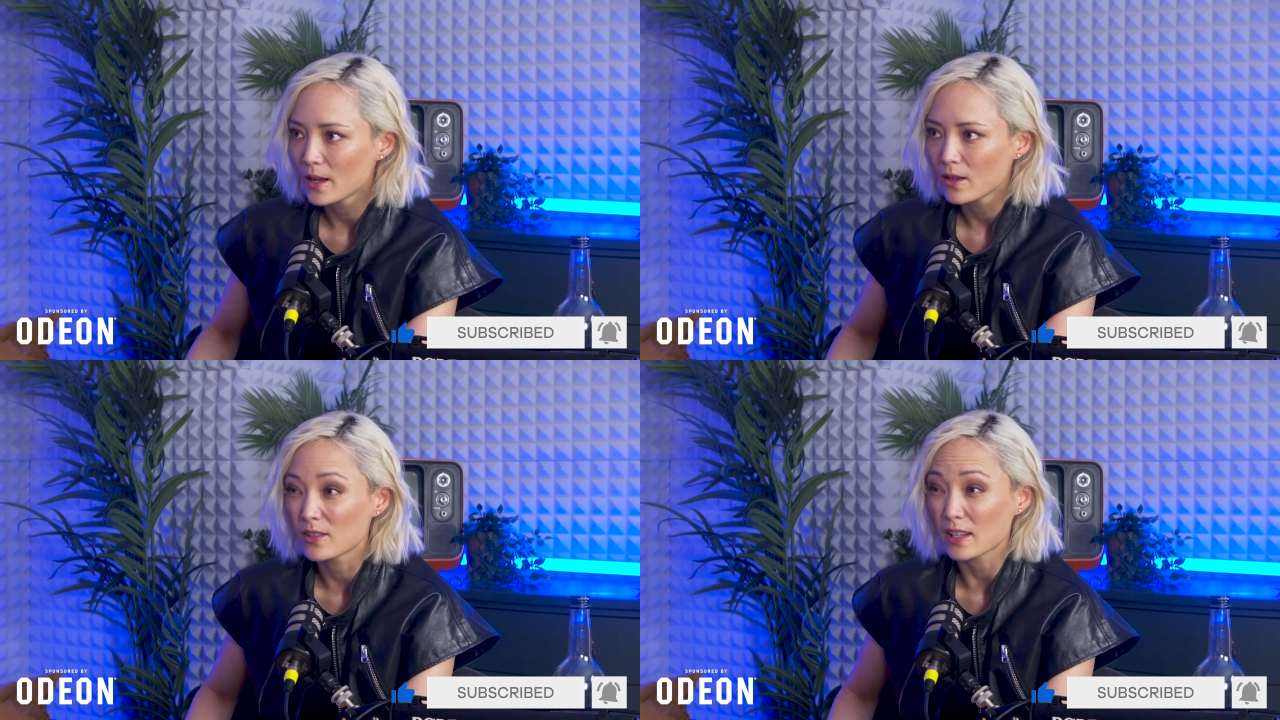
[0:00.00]

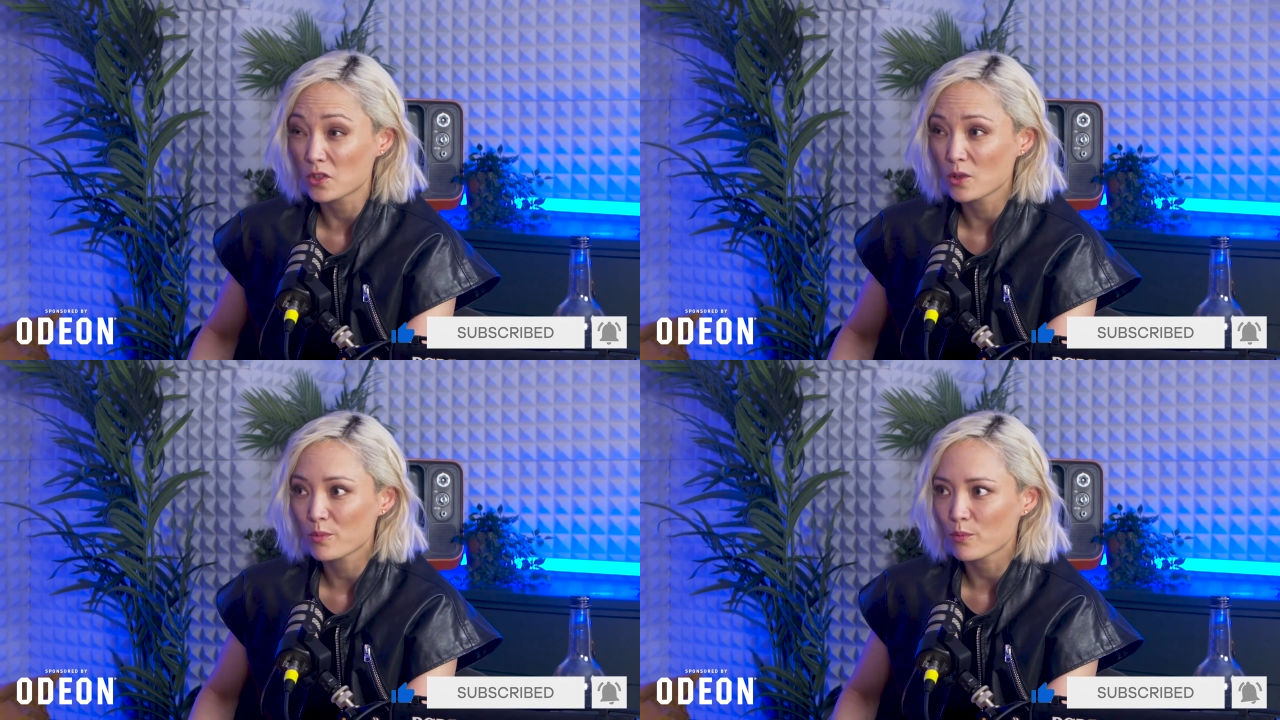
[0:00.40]
So it's like
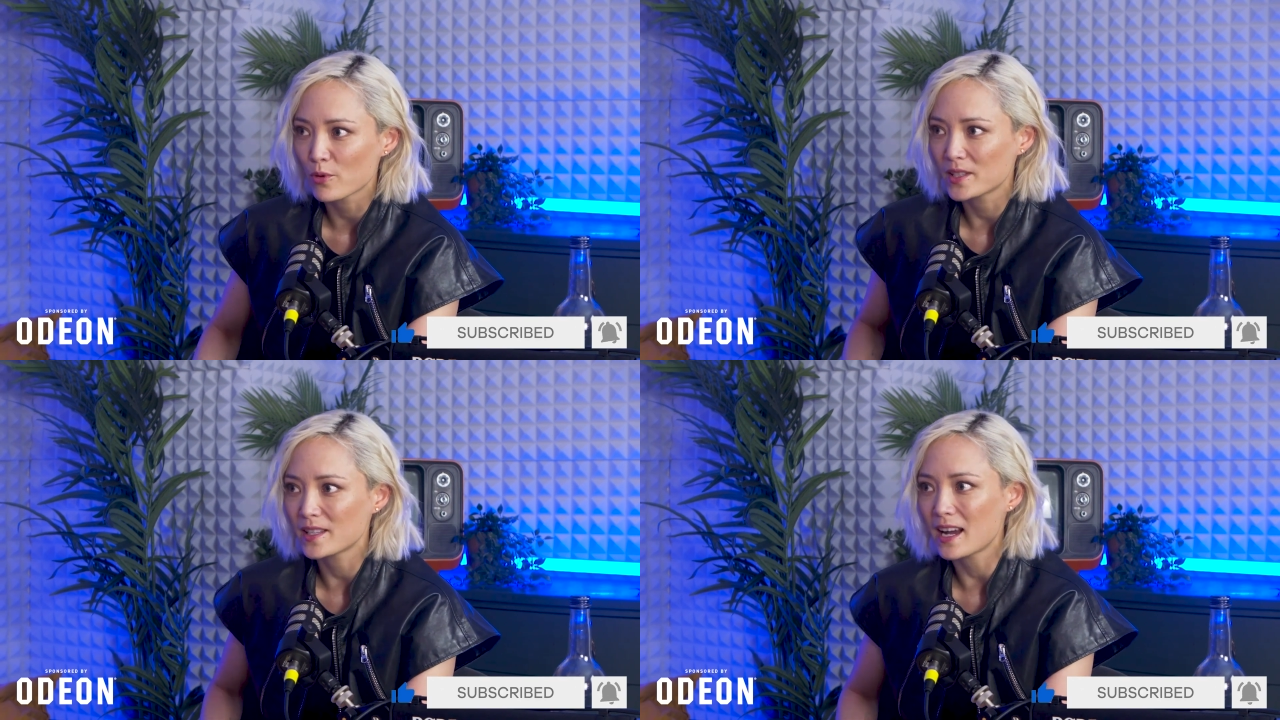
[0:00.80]
super
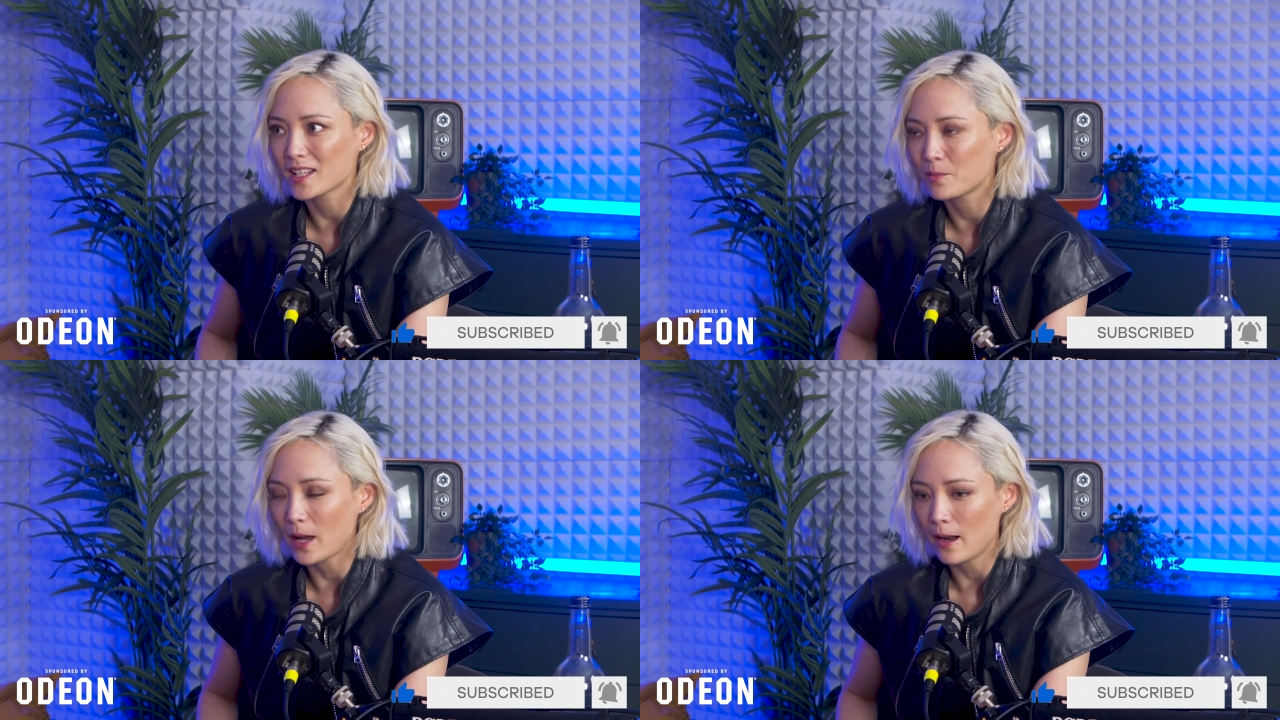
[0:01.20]

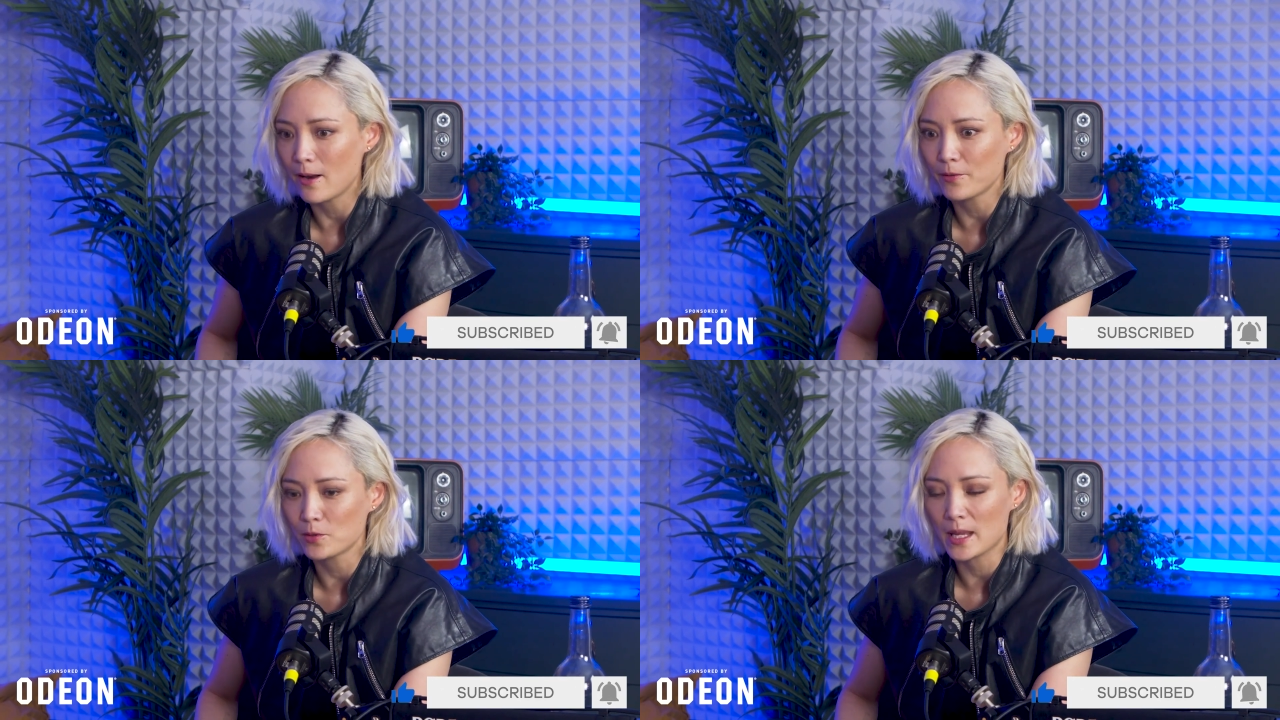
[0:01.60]
precise, but I
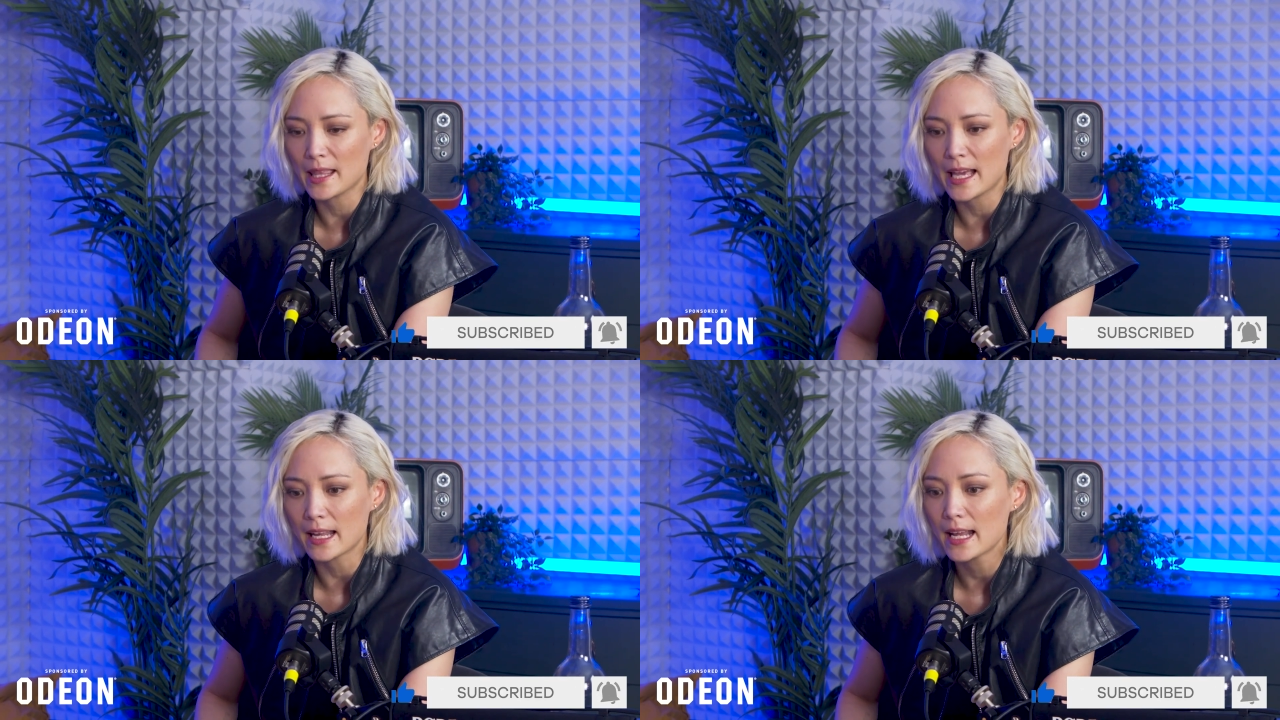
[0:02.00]
love doing
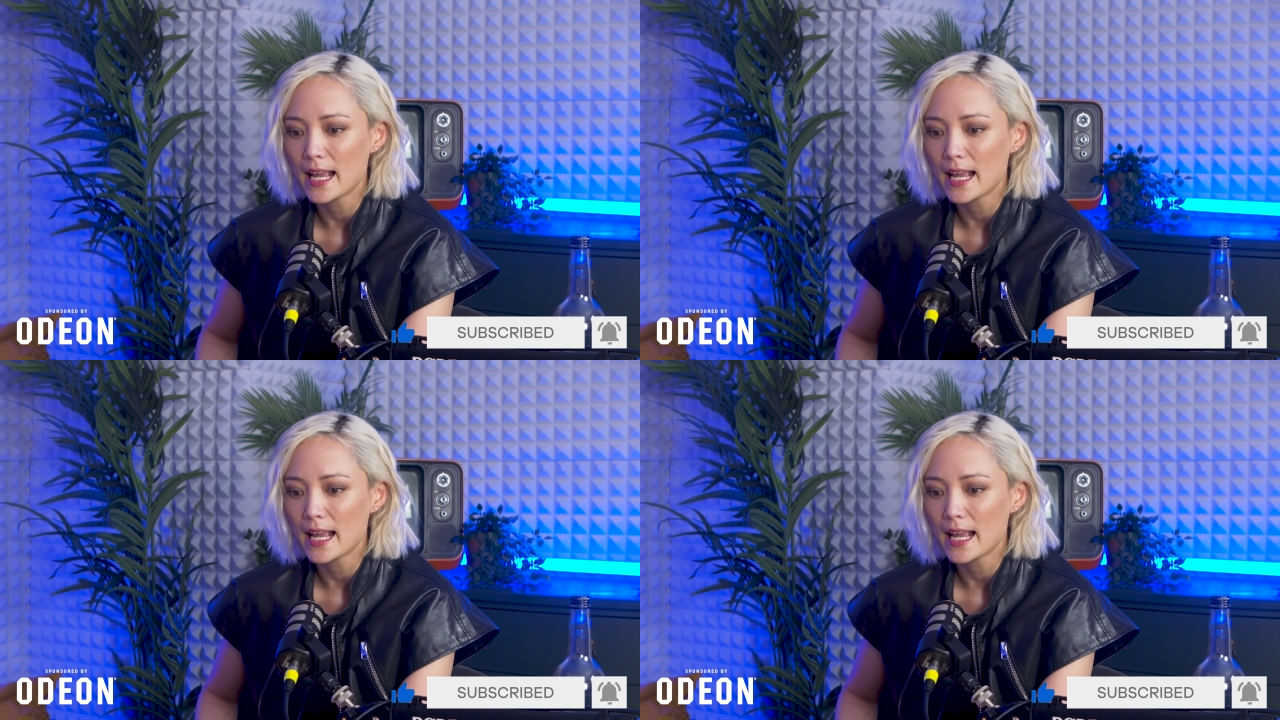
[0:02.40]
that.